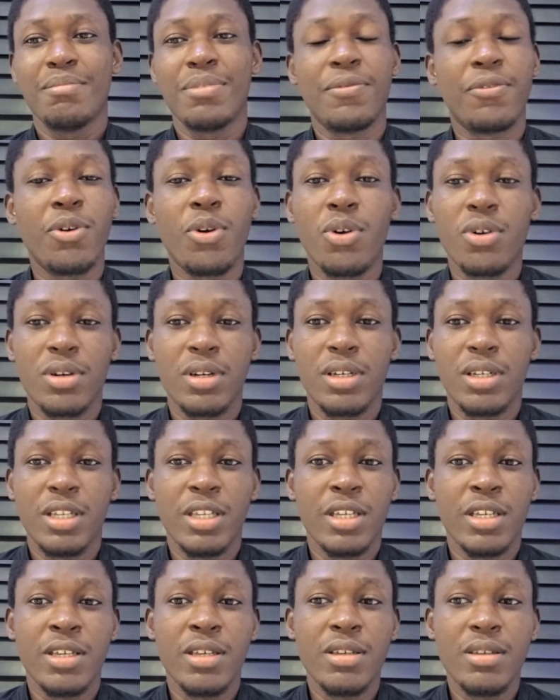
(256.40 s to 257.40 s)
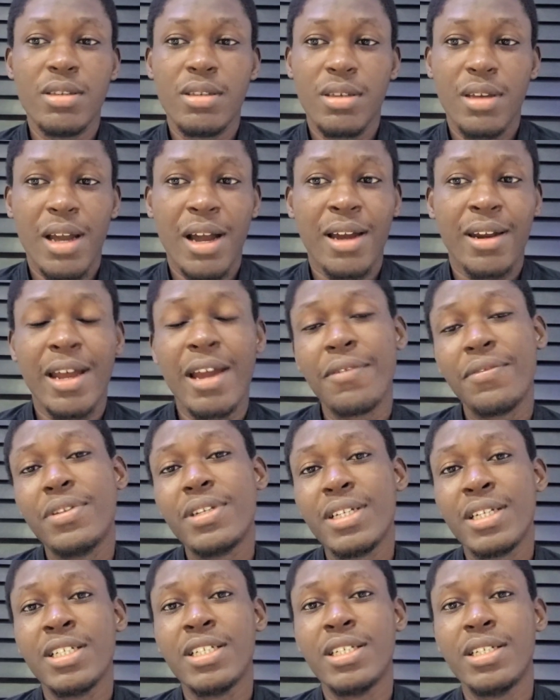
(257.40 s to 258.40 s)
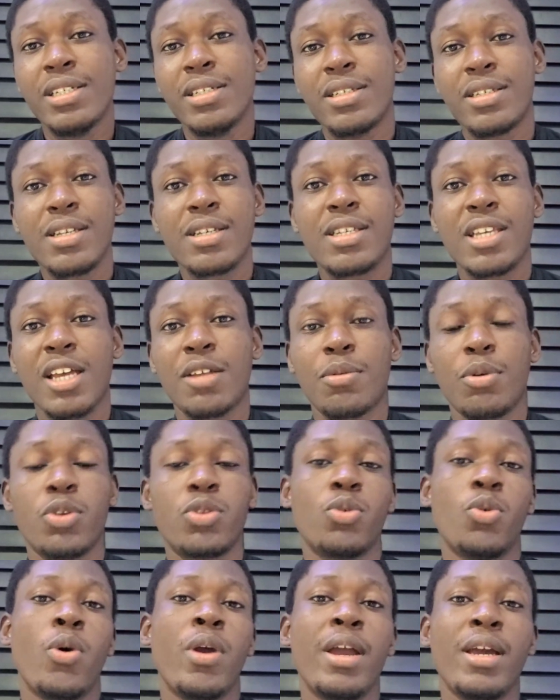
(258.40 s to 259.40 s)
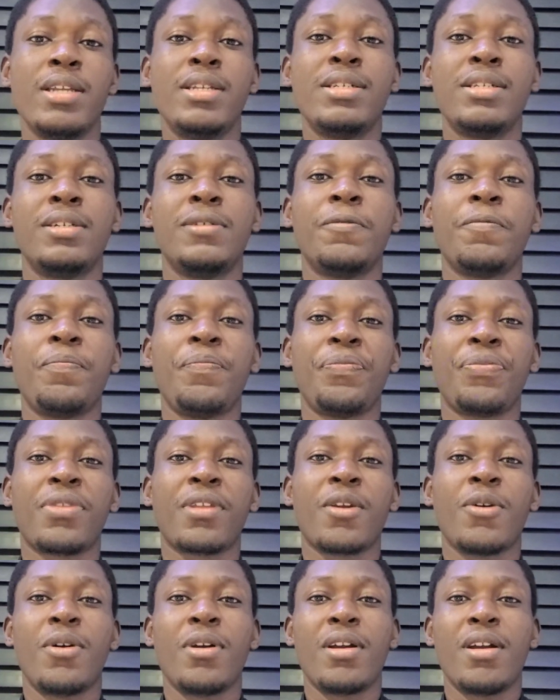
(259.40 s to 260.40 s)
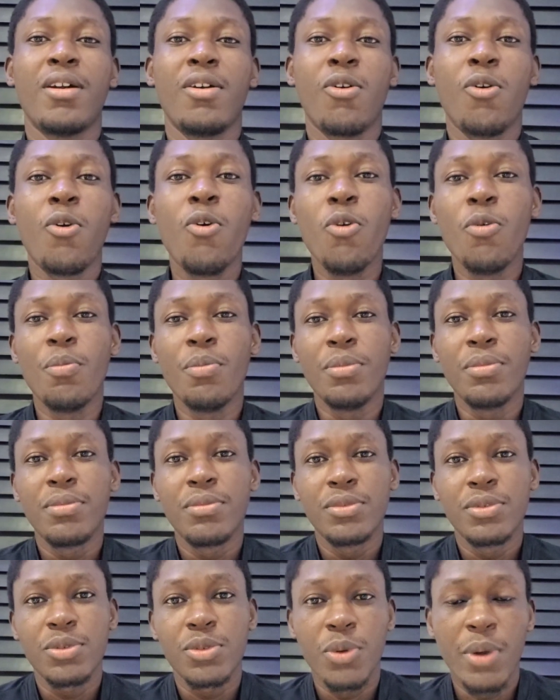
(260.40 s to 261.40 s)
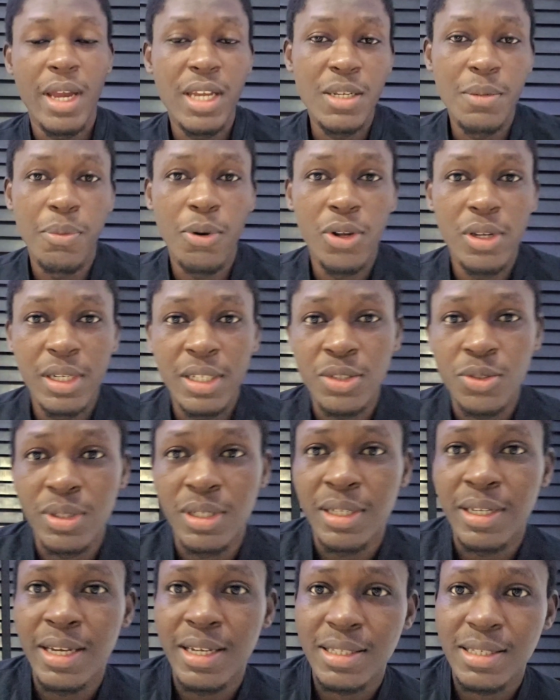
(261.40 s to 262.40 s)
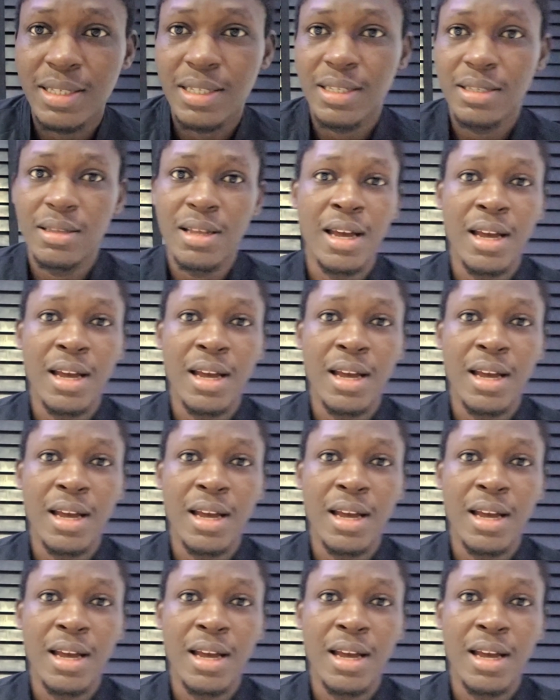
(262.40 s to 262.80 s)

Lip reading: before he arrived in the 6-yard line to head home, to head the ball into the net.